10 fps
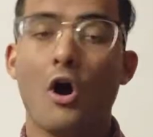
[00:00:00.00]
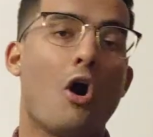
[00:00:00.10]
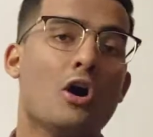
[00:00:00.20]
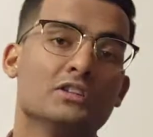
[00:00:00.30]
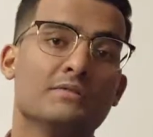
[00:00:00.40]

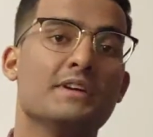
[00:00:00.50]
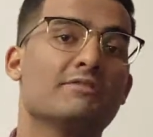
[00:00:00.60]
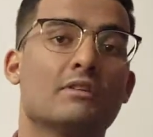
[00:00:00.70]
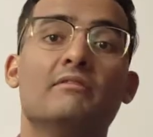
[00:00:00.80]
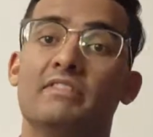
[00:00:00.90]
all the way
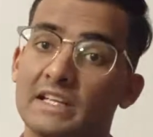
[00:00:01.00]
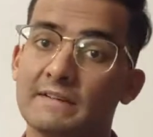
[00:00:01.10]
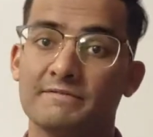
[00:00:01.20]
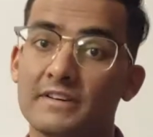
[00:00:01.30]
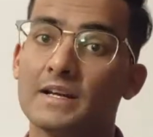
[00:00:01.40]
from
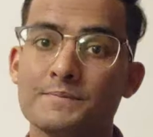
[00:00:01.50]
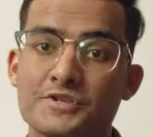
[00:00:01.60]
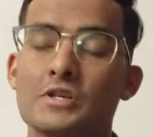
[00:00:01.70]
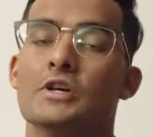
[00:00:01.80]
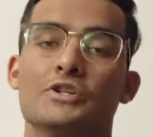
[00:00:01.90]
William
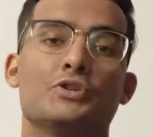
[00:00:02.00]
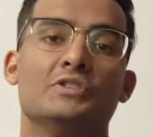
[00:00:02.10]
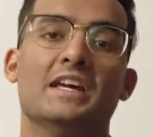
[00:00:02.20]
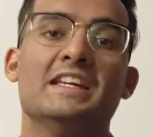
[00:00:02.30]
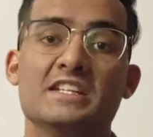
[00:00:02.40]
Phillips to
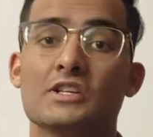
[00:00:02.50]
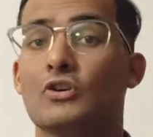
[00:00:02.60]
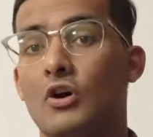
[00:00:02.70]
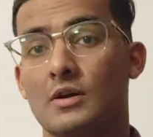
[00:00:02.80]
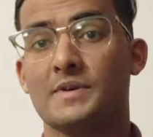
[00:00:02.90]
the Indian
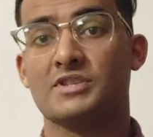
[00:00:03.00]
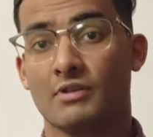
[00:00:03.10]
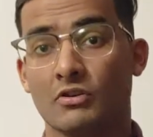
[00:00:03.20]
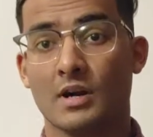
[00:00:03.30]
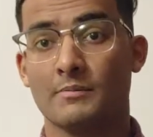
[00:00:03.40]
economist
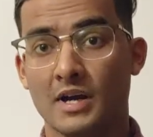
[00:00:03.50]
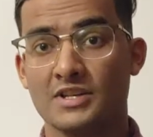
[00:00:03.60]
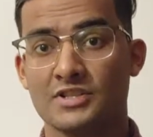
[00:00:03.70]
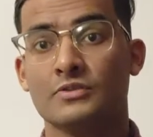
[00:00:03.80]
Raghuram Rajan,